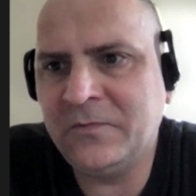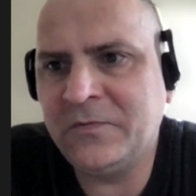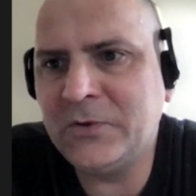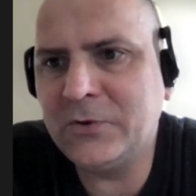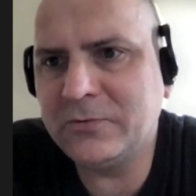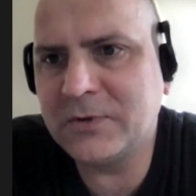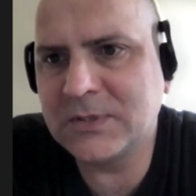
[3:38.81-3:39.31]

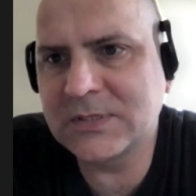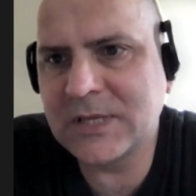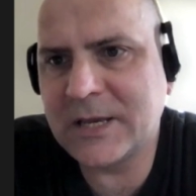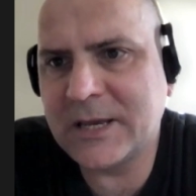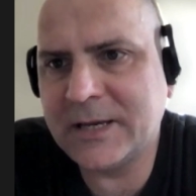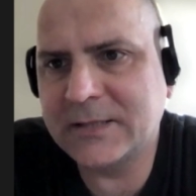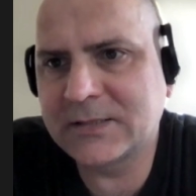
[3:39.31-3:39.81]
viewing
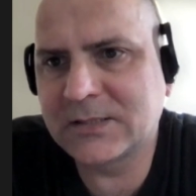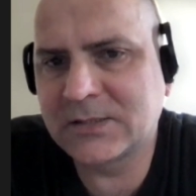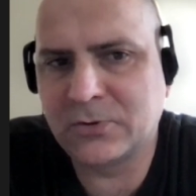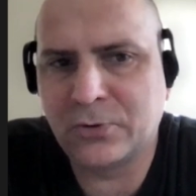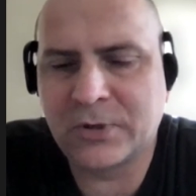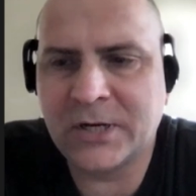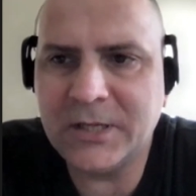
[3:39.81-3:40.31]
the
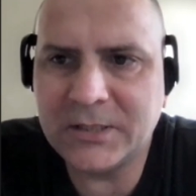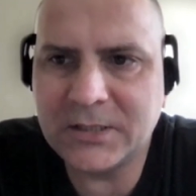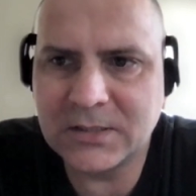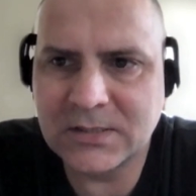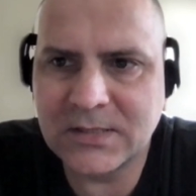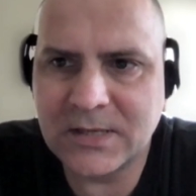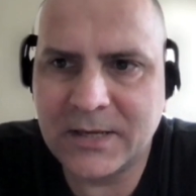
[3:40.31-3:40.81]
ads or
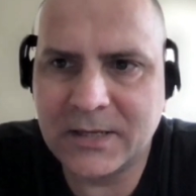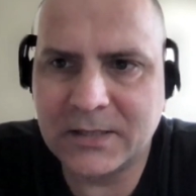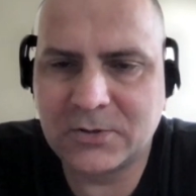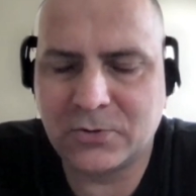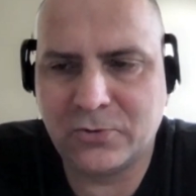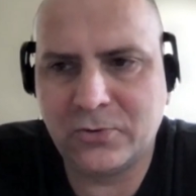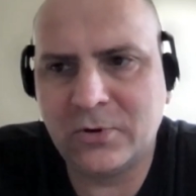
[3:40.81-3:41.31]
clicking the
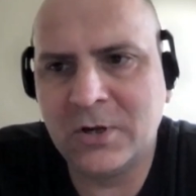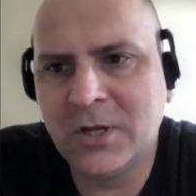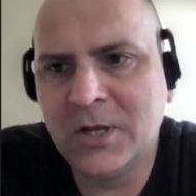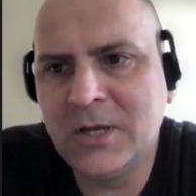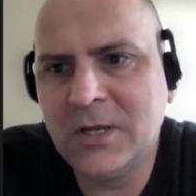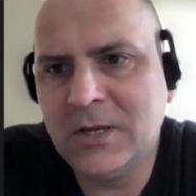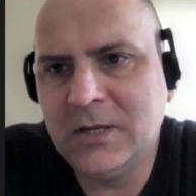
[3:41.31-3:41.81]
ad
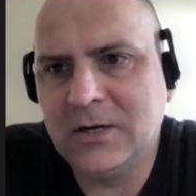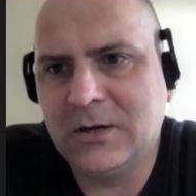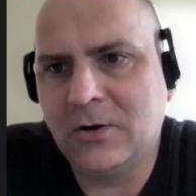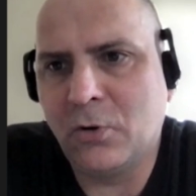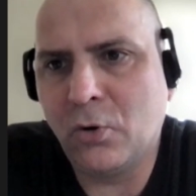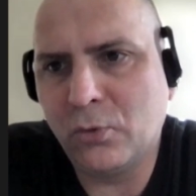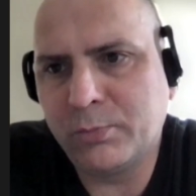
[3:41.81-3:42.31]
or
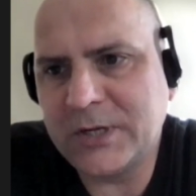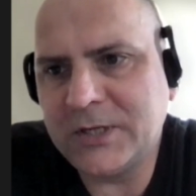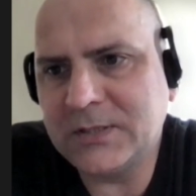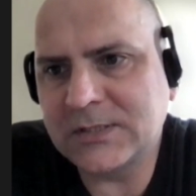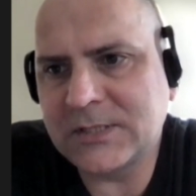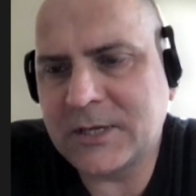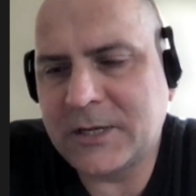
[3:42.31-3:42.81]

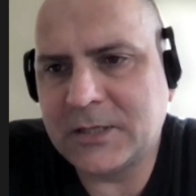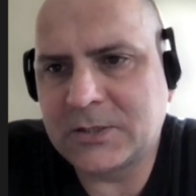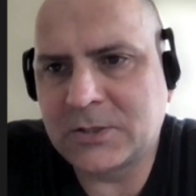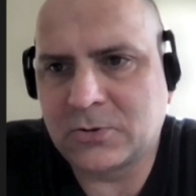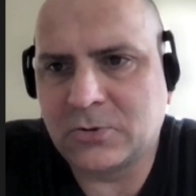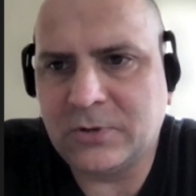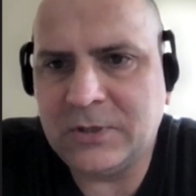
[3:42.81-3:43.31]
opening the
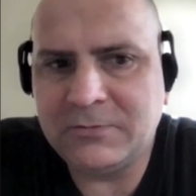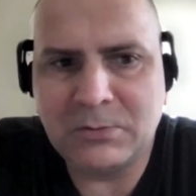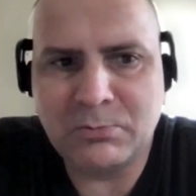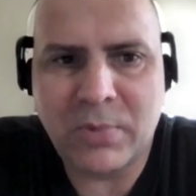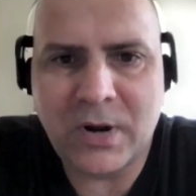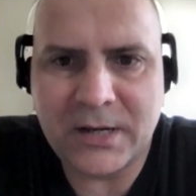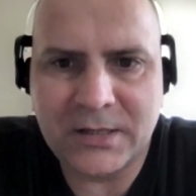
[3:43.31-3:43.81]
ad or
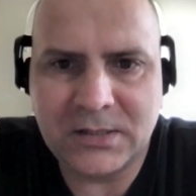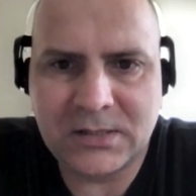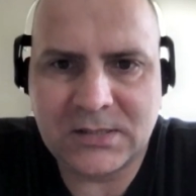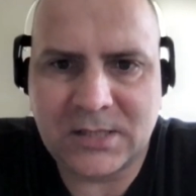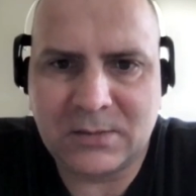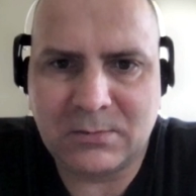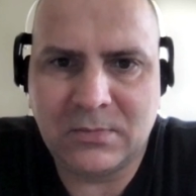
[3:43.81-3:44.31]
even
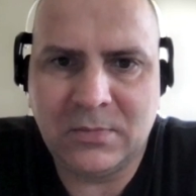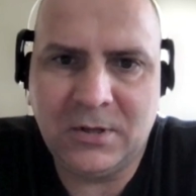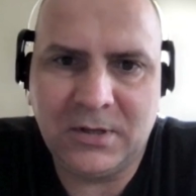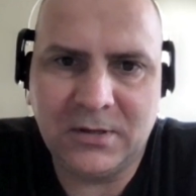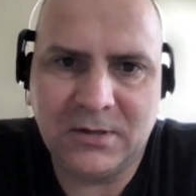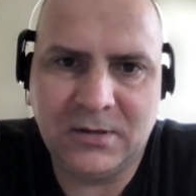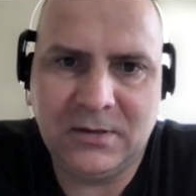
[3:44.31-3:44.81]
buying some